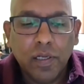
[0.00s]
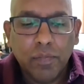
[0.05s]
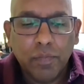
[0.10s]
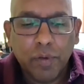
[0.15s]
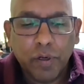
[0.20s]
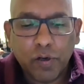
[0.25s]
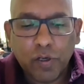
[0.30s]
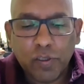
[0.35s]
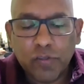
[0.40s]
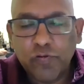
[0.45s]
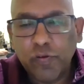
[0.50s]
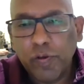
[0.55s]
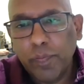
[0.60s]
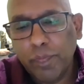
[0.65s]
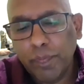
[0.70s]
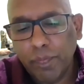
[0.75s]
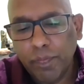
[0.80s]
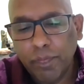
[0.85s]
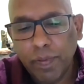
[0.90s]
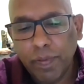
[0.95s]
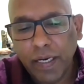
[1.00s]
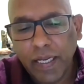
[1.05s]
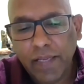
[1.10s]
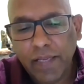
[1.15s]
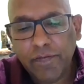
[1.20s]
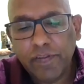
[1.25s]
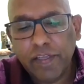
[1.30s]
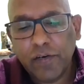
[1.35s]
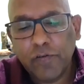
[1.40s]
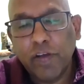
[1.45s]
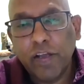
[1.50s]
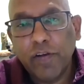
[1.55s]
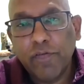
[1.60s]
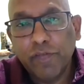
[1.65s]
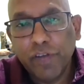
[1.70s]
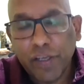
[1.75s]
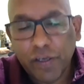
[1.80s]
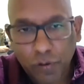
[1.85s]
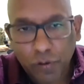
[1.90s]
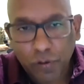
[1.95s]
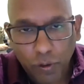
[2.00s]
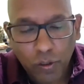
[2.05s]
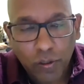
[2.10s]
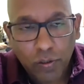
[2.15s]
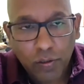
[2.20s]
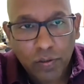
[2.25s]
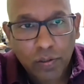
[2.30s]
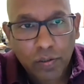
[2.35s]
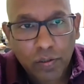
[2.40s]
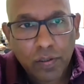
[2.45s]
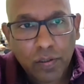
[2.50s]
because we believe that when we grow,